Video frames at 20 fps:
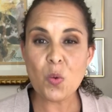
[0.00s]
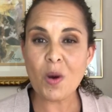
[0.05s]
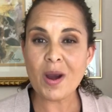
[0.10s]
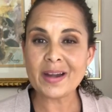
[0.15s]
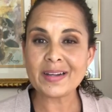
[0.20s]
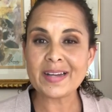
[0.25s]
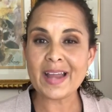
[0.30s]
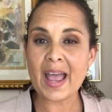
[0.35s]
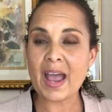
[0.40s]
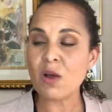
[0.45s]

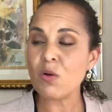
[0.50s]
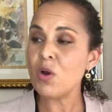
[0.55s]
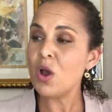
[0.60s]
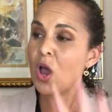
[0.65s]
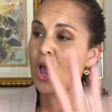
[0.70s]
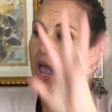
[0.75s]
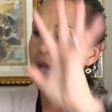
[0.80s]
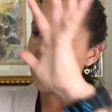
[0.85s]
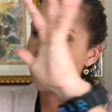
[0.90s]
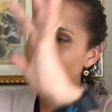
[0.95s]
are now
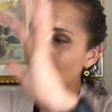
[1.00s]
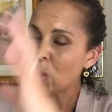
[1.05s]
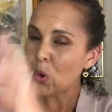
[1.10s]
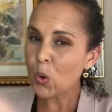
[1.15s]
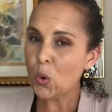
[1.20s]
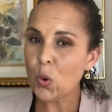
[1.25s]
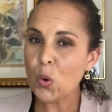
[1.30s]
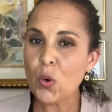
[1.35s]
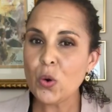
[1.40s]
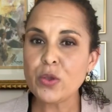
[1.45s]
and
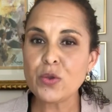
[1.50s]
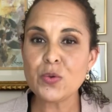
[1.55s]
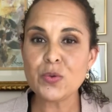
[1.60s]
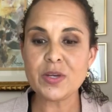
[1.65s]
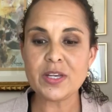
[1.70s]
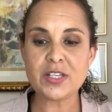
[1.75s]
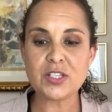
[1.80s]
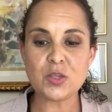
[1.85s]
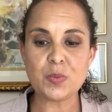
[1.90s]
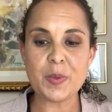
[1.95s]
who you
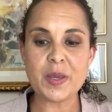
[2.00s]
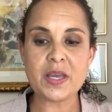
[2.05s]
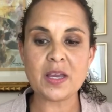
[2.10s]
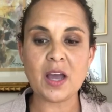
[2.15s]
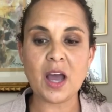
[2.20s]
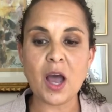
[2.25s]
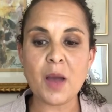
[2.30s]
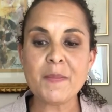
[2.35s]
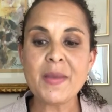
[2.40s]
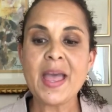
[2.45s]
need to
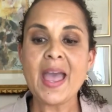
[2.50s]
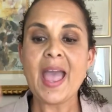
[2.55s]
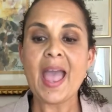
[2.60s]
become,